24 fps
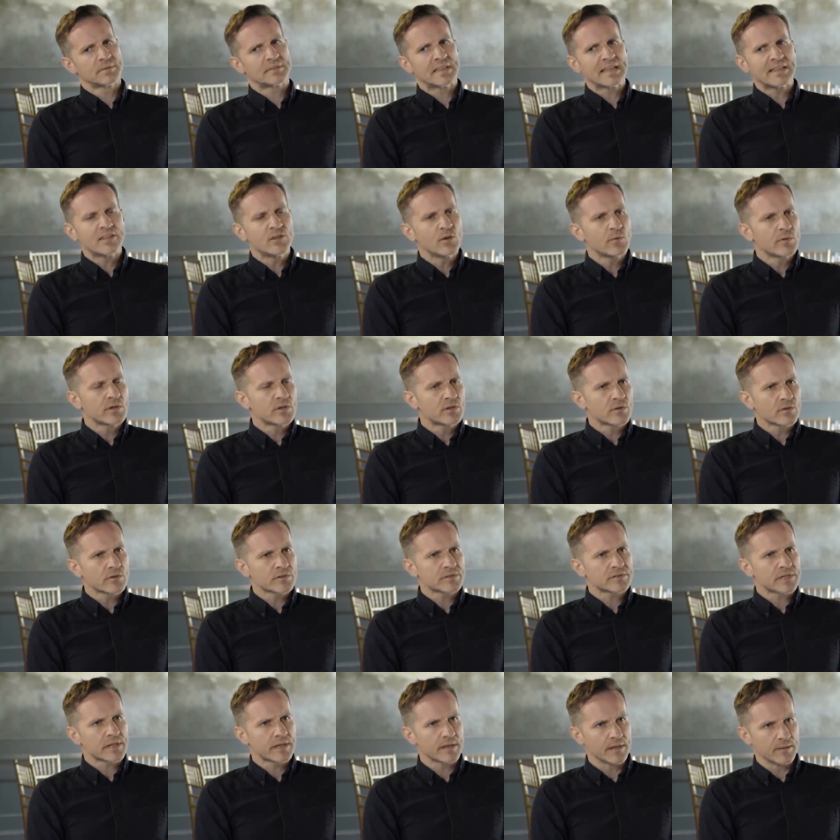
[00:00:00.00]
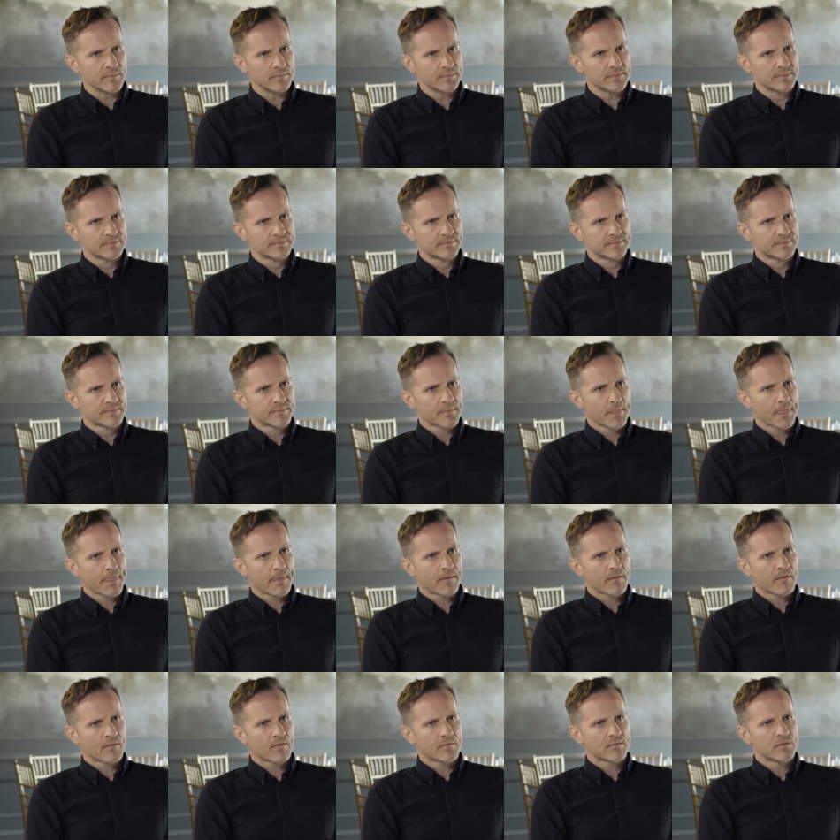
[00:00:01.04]
But then you endorsed him.
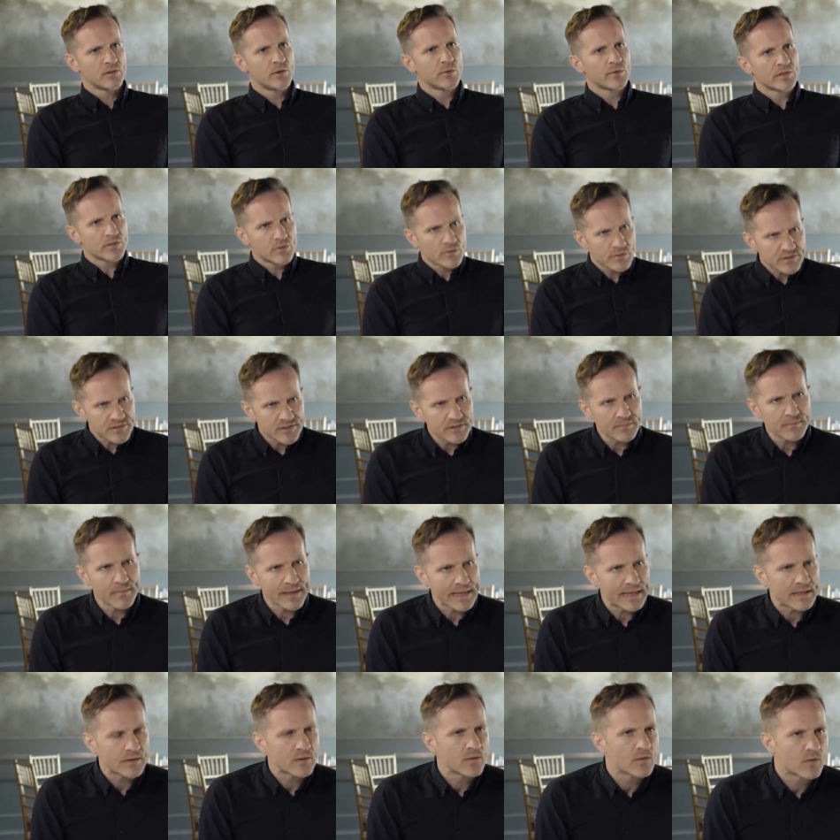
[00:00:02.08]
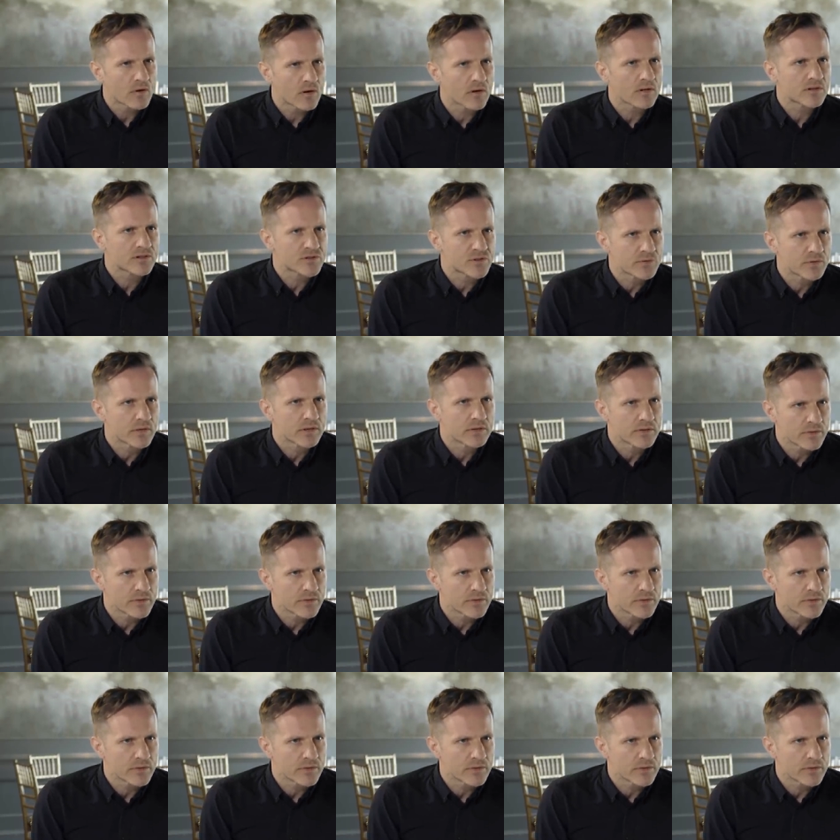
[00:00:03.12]
You endorsed the man who called you a